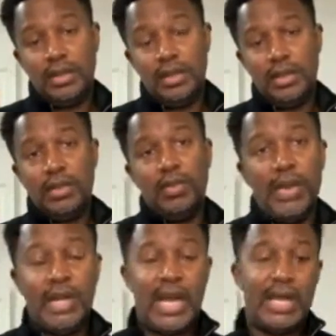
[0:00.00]
a good way
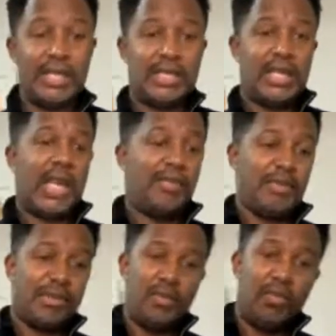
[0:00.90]
to not get stabbed is
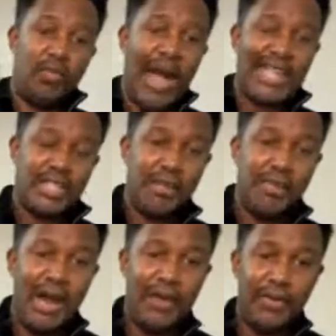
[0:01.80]
to watch your
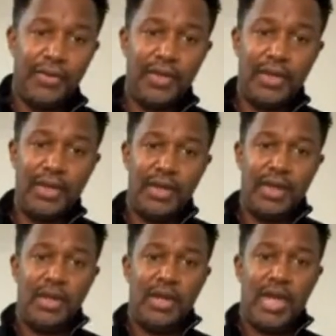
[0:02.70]
mouth
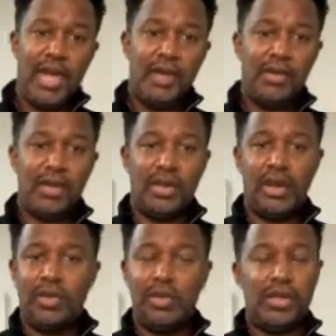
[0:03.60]
and
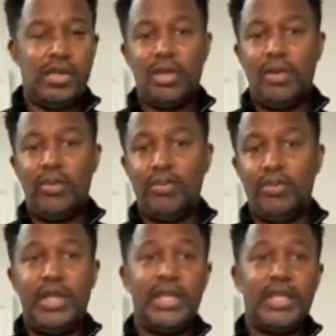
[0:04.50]
don't
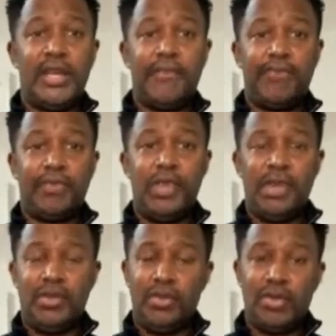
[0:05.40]
think that,
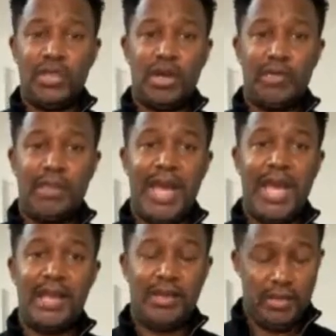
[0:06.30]
you can talk
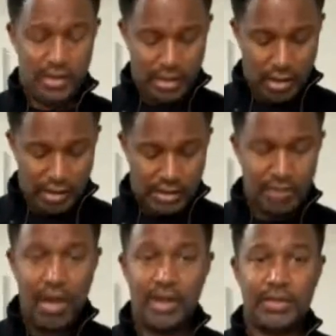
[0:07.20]
bad, talk
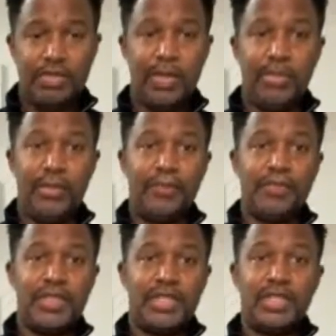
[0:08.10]
smart to people
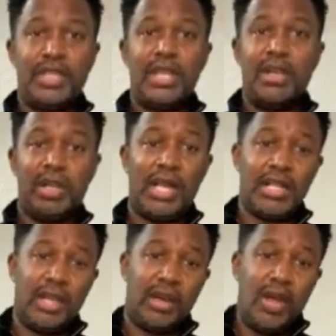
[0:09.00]
just because they look like
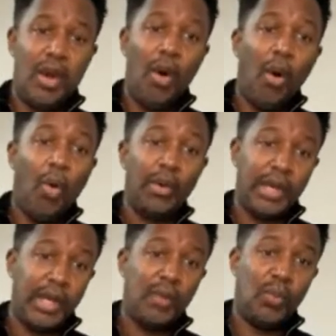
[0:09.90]
they're
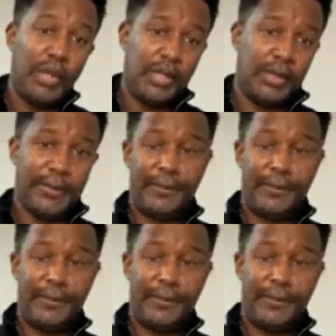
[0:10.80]
older and weaker.